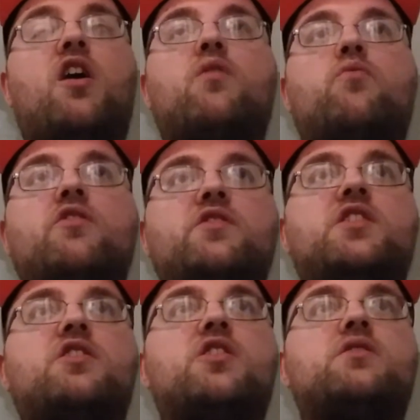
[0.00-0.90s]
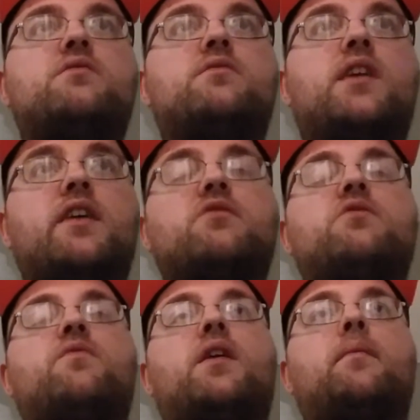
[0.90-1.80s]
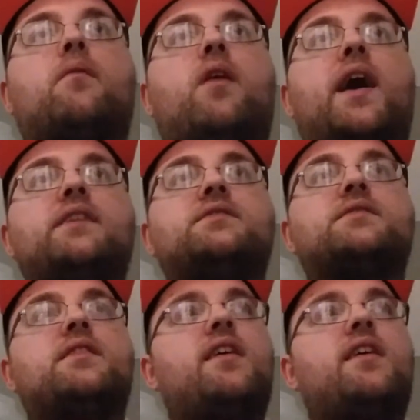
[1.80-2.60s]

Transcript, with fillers: are really good, character development-wise.